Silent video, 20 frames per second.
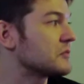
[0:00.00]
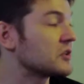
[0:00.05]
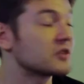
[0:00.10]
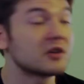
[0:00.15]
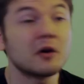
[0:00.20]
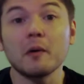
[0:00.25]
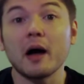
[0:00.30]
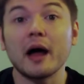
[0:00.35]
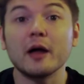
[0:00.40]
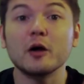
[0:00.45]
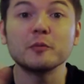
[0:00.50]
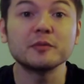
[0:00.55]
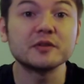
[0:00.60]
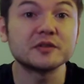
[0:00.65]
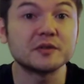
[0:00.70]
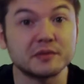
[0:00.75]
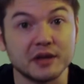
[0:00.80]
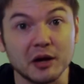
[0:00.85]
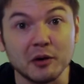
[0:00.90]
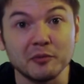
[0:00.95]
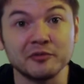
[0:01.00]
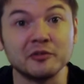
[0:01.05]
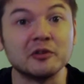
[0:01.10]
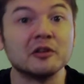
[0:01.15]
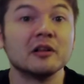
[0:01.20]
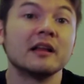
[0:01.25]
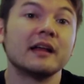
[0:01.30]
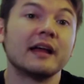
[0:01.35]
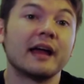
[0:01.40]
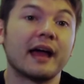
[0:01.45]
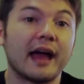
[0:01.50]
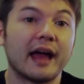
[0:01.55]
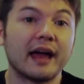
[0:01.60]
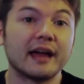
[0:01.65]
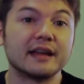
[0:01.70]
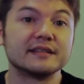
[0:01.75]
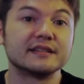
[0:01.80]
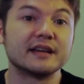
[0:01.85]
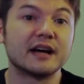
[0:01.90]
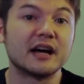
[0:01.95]
So I hope this was helpful,
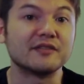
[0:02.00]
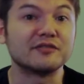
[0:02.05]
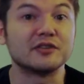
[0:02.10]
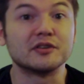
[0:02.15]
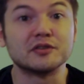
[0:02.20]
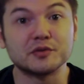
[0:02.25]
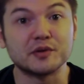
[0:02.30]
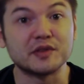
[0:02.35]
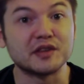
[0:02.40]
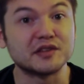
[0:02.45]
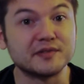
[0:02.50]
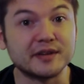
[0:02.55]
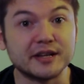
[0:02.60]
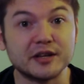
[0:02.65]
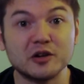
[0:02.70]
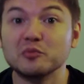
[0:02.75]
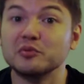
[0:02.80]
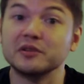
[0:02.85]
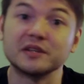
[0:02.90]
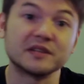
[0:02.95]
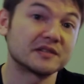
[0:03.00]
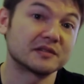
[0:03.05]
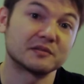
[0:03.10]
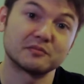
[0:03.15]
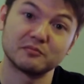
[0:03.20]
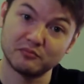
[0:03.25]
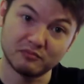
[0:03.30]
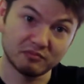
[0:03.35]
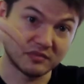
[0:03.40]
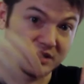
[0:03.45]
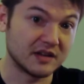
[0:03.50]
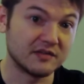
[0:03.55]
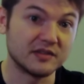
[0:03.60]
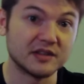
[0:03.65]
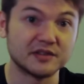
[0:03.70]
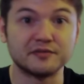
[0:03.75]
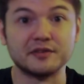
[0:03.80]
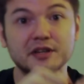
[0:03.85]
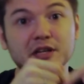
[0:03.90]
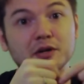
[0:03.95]
and if you enjoyed this video, please give
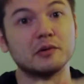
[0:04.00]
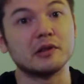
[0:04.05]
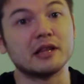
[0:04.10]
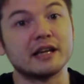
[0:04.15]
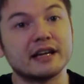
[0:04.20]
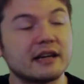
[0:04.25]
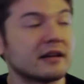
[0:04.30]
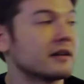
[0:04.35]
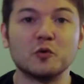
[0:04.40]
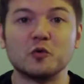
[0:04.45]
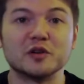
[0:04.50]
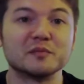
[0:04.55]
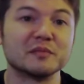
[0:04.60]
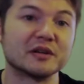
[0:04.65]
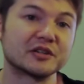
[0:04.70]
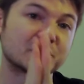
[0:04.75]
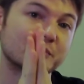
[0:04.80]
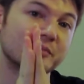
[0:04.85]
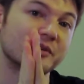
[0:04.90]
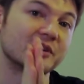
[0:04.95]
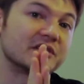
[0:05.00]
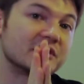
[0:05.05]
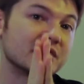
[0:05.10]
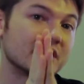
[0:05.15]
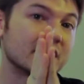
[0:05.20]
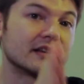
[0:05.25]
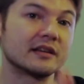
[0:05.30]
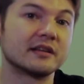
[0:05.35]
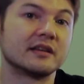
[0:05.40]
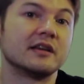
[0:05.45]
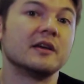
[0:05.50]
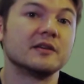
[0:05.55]
this video a like. I would much appreciate.